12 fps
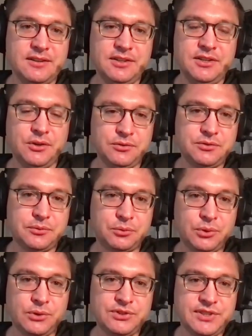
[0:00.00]
you know,
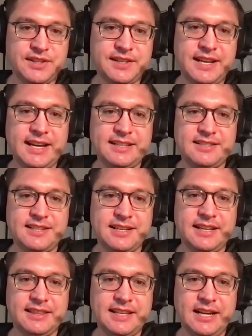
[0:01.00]
rolls of the dice to
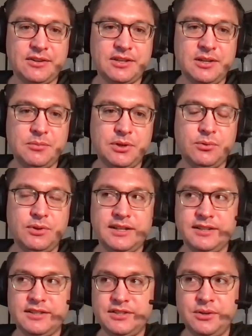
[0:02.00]
get the outcome we
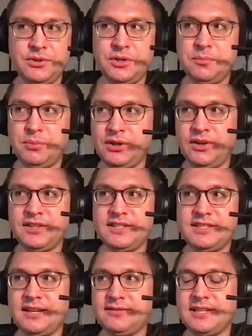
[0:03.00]
want. And so when you put all
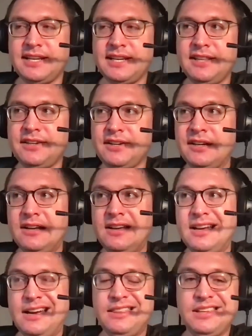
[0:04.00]
this stuff together,
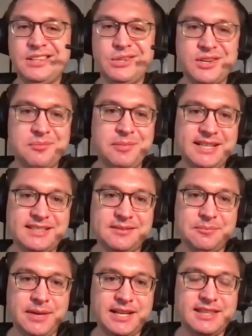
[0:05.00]
I think you can make,
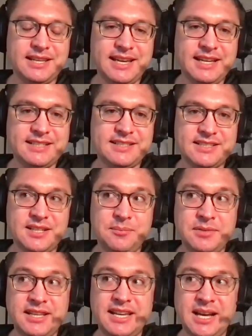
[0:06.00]
make the case that
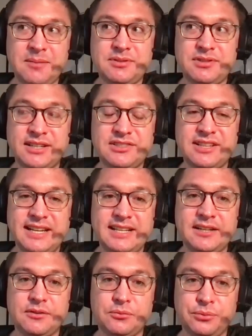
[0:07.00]
some of the gaps are actually
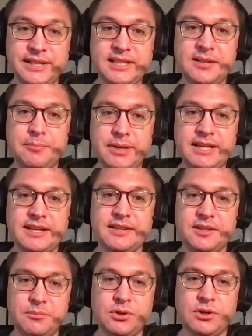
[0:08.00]
getting really
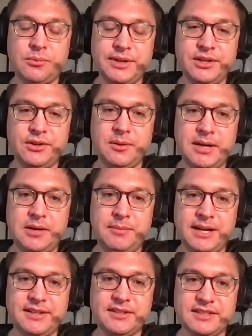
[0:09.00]
big the more we know about
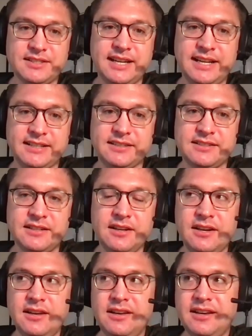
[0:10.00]
modern science.
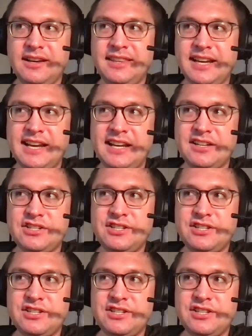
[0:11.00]
And that kind of